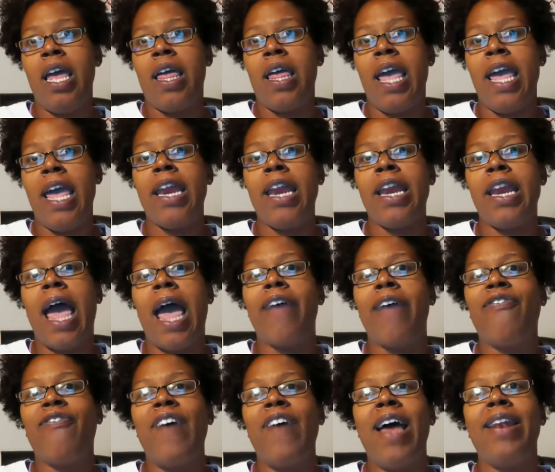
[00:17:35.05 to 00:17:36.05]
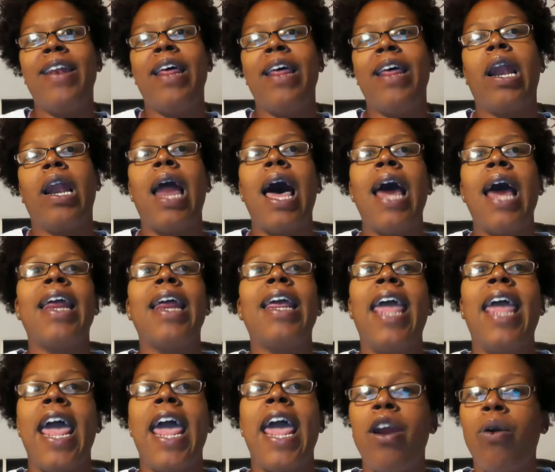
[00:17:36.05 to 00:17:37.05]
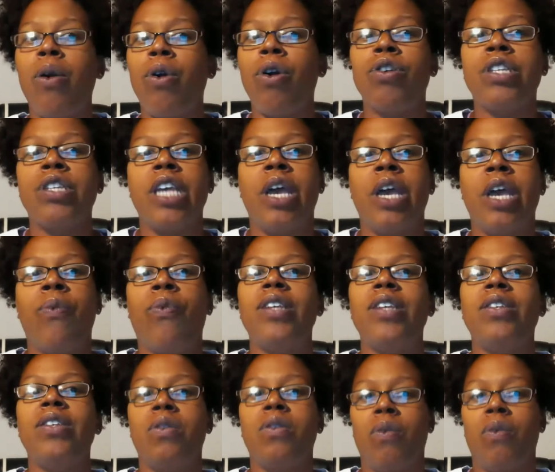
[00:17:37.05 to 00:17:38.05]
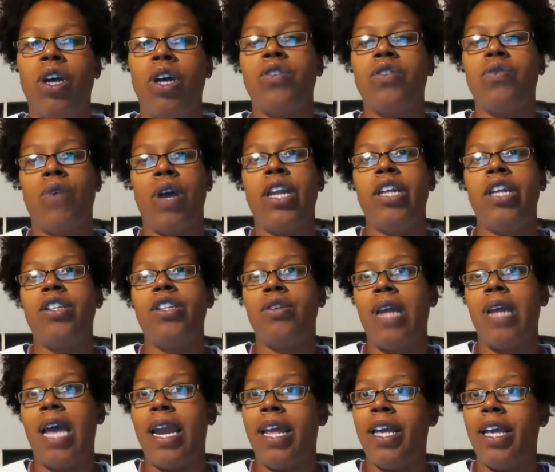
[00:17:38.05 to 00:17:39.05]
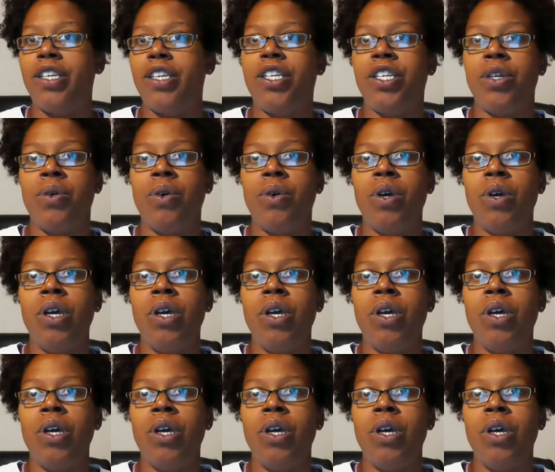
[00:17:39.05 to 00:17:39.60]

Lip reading: And I find that a lot of caterers and restaurants run into that issue.